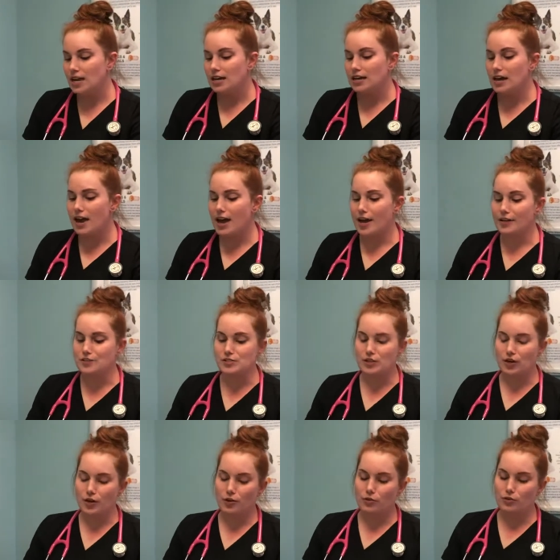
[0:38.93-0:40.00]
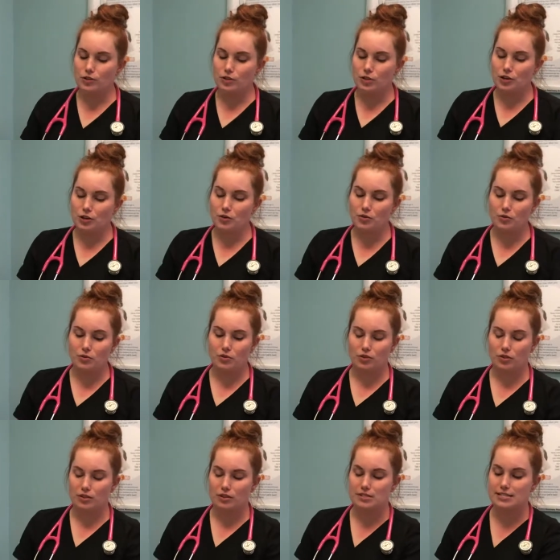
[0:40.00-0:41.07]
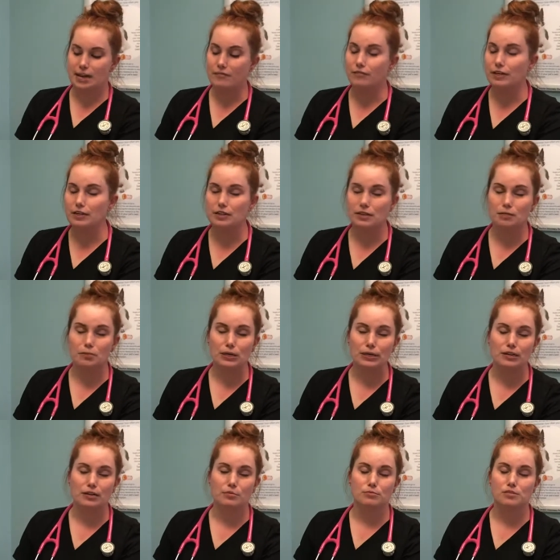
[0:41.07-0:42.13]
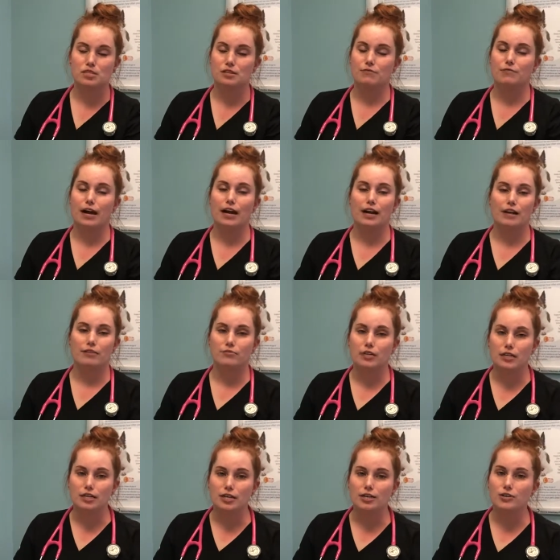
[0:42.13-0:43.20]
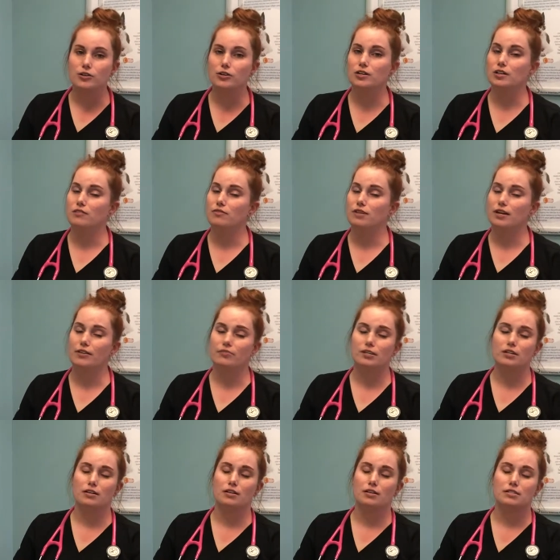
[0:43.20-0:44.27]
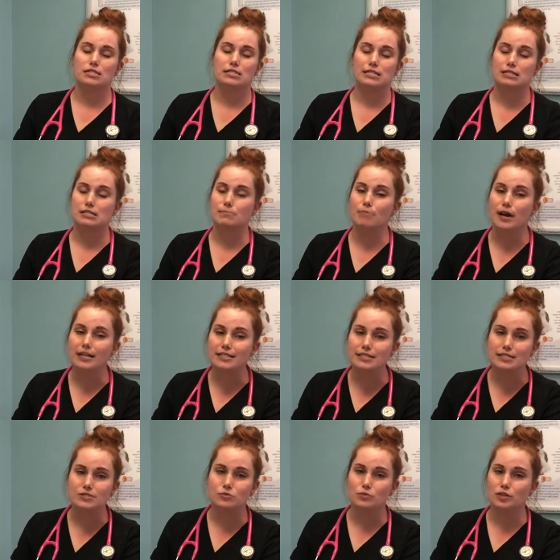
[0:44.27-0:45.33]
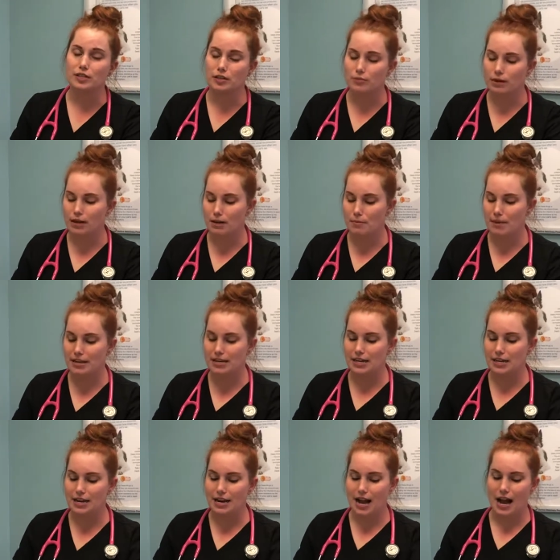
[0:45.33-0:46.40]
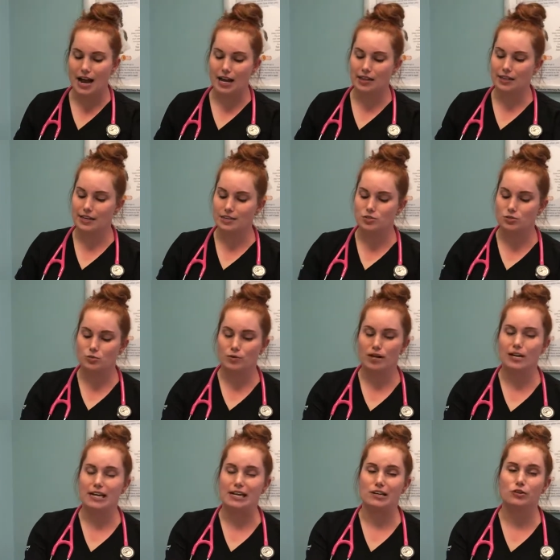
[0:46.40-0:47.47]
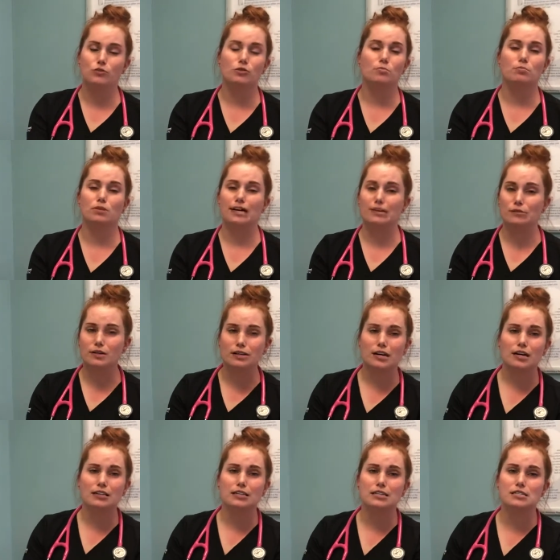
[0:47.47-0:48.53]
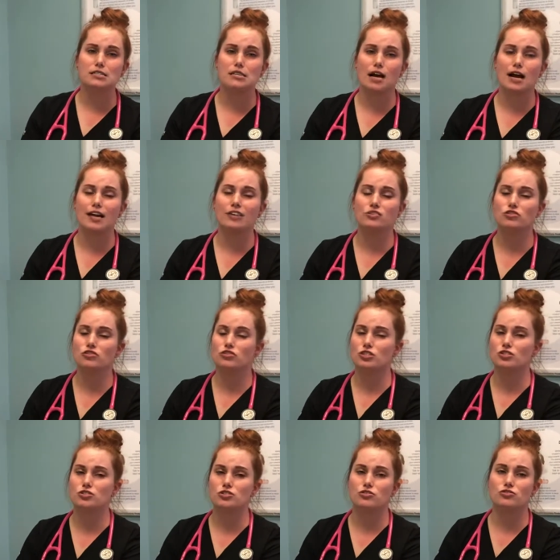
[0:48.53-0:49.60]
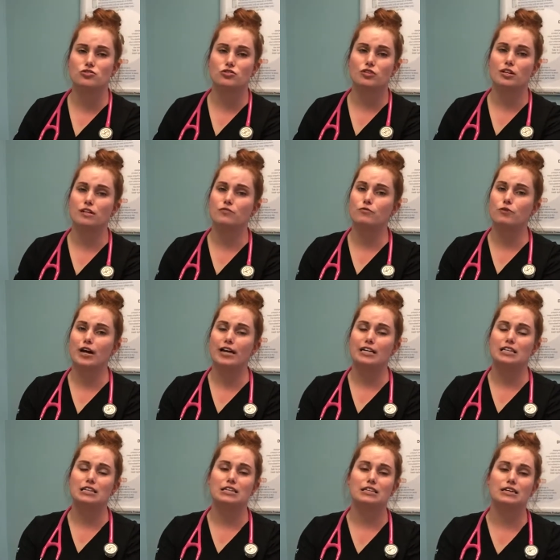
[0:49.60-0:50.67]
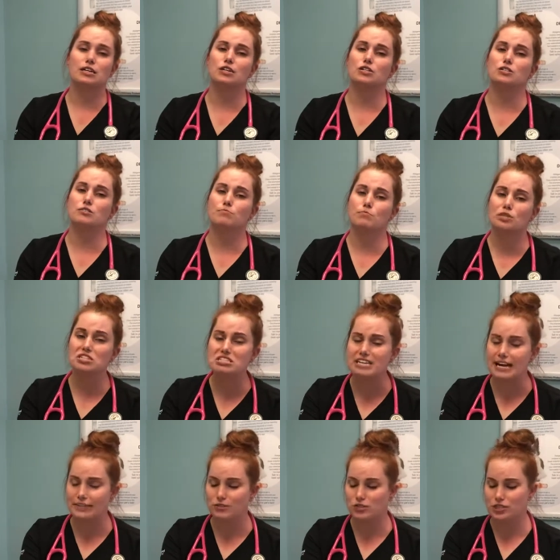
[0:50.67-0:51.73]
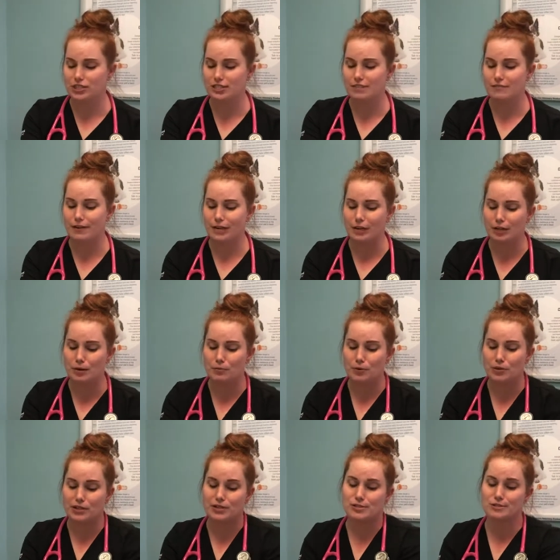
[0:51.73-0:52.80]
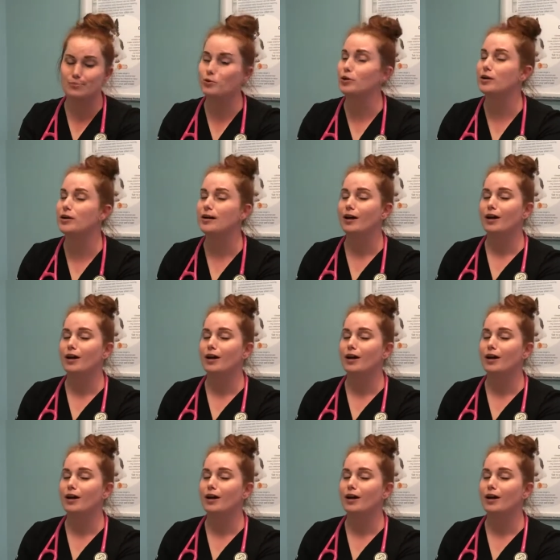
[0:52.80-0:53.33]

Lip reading: Yeah, so, you know, definitely bringing them to the vet every year or even every 6 months is really recommended. I like to run annual blood work on these guys just to screen for anything that could potentially develop or that is more